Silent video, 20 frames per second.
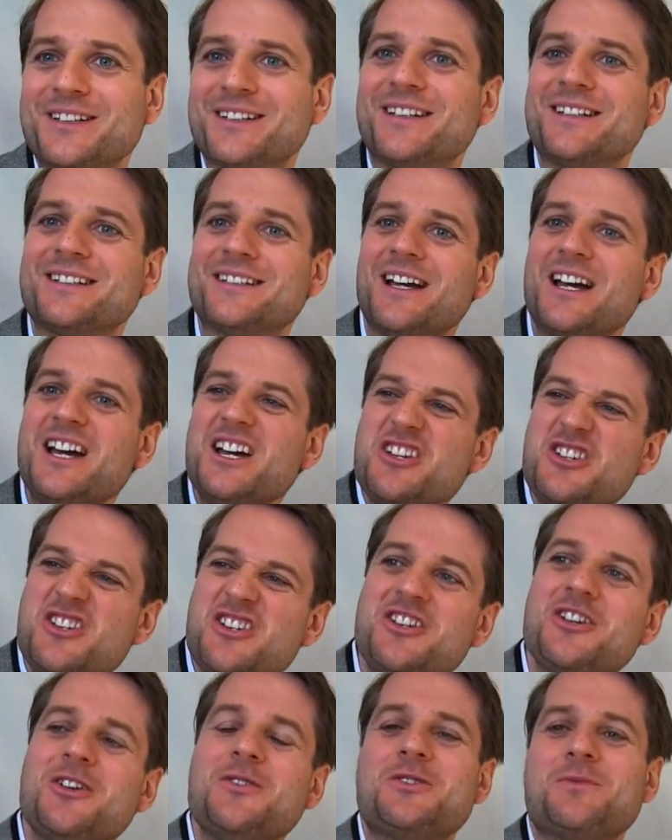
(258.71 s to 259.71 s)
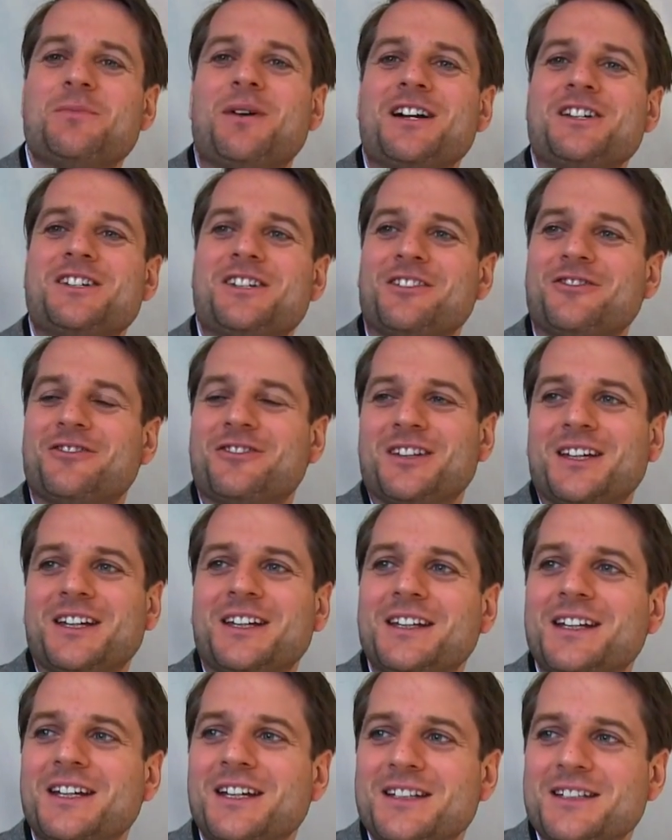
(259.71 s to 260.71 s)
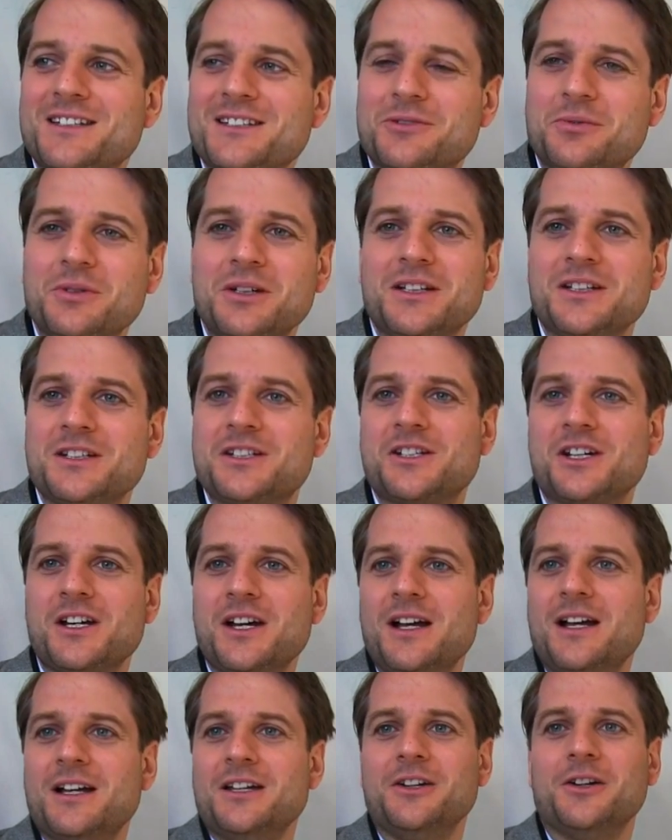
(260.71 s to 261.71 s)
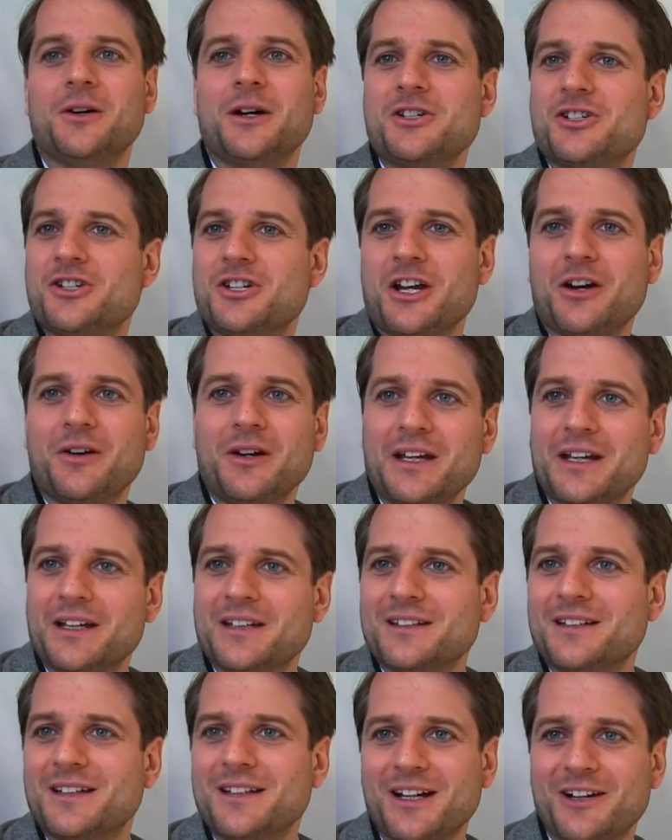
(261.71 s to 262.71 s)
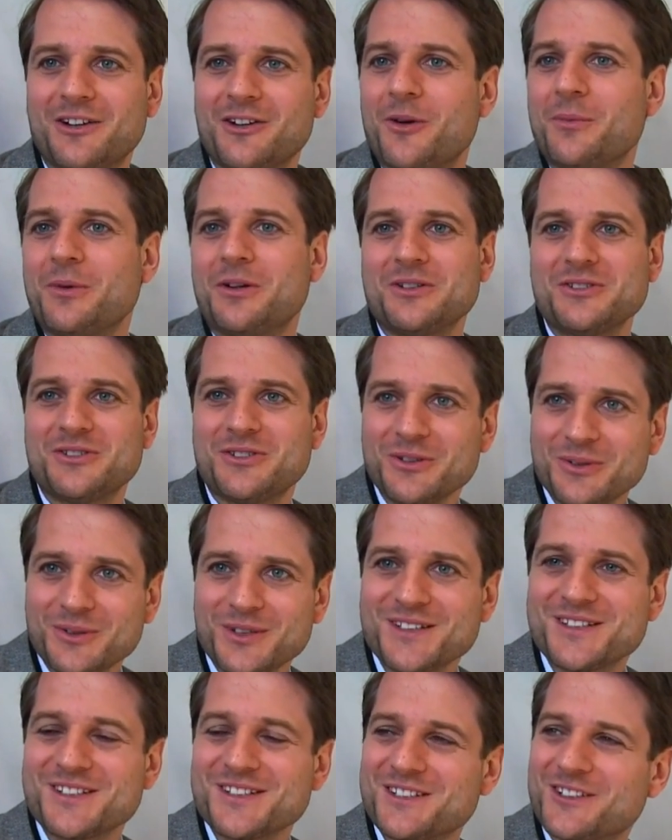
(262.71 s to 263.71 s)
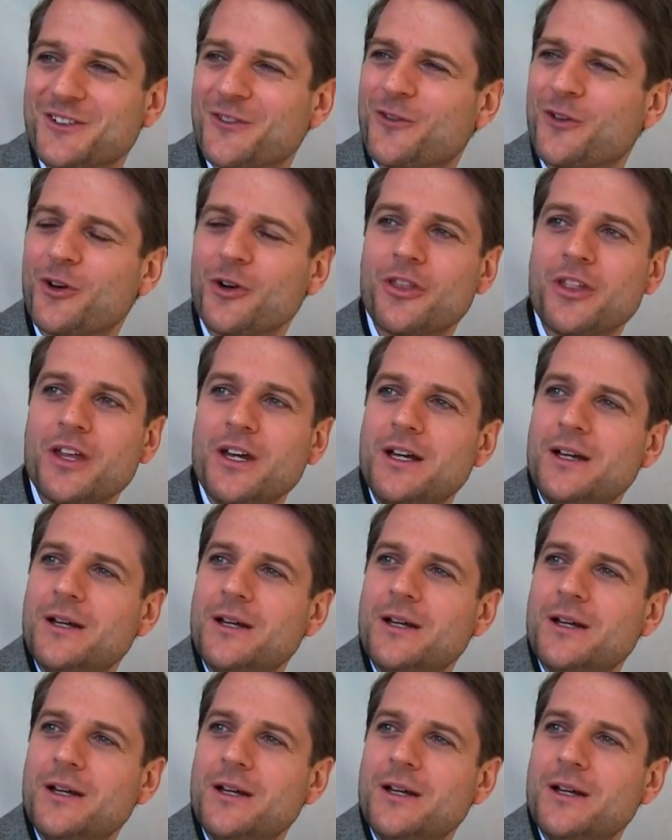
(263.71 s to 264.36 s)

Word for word: So right. There's a huge mind shift in, in Swedish, you know, engineering and economical students and so forth.